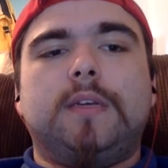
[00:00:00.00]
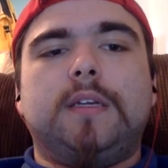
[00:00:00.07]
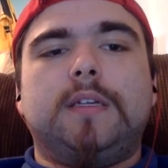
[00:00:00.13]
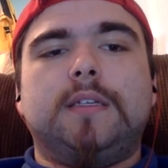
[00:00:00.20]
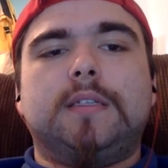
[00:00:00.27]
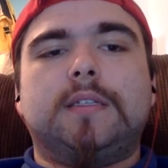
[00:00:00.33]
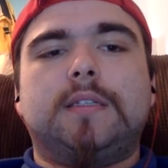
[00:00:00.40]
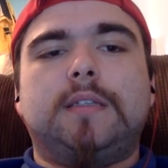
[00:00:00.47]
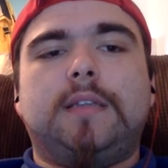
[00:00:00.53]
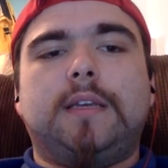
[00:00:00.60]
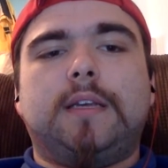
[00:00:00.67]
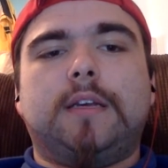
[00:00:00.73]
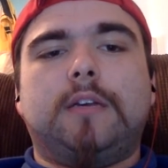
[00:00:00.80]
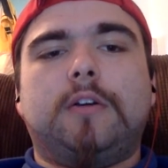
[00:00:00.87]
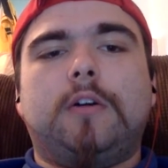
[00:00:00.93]
is they
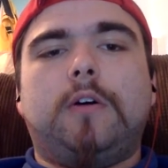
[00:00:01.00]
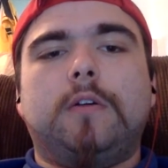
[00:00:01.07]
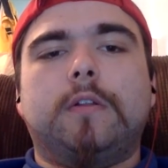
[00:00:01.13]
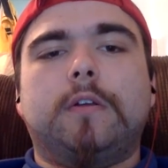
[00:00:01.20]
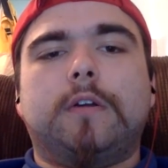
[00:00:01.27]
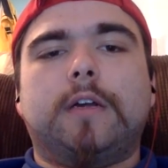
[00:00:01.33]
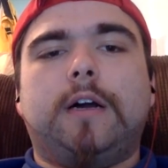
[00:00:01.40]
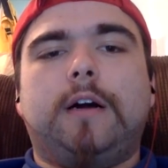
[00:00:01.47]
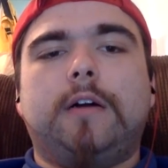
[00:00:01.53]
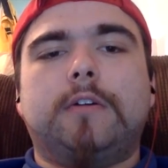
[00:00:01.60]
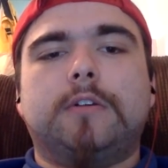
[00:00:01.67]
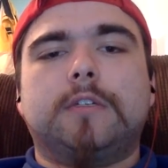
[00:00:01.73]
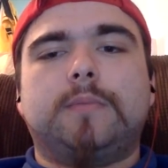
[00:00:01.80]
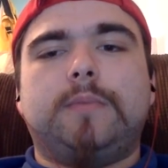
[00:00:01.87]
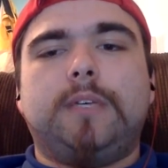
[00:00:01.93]
can call their
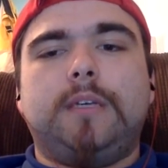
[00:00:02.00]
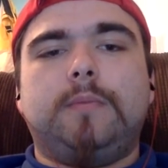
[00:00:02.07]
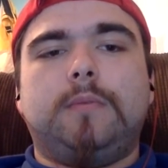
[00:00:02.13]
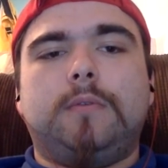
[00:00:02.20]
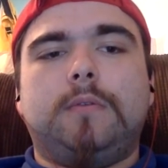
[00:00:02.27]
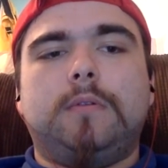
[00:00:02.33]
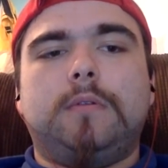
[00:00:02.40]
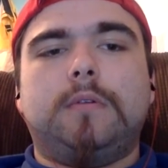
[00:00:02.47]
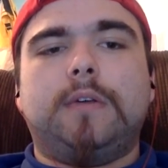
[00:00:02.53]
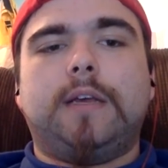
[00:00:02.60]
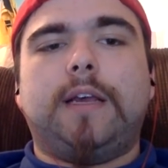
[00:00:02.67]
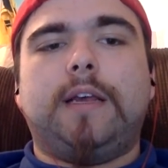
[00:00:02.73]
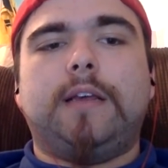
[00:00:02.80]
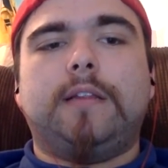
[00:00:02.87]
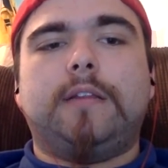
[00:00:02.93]
Congress people
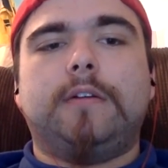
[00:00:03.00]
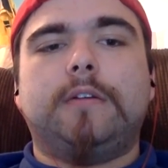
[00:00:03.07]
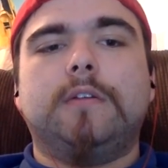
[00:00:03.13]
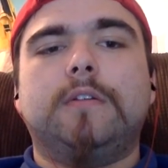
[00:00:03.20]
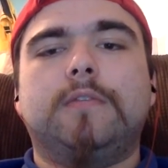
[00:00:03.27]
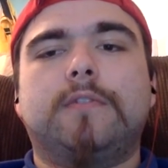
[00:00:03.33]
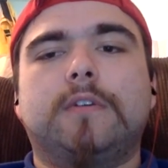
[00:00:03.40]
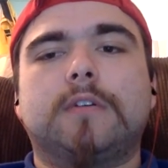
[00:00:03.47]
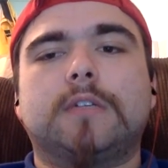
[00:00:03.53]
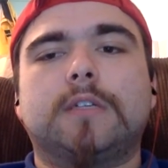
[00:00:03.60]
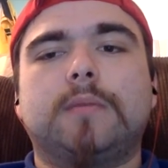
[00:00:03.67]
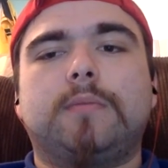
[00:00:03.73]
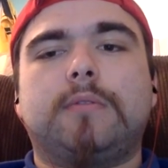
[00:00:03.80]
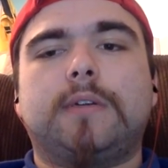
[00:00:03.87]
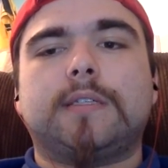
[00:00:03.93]
and their
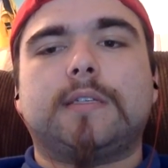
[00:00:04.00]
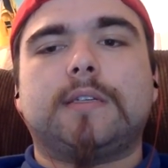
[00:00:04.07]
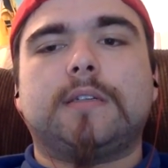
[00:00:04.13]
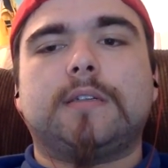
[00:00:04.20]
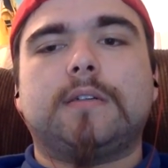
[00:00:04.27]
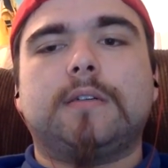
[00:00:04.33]
university president.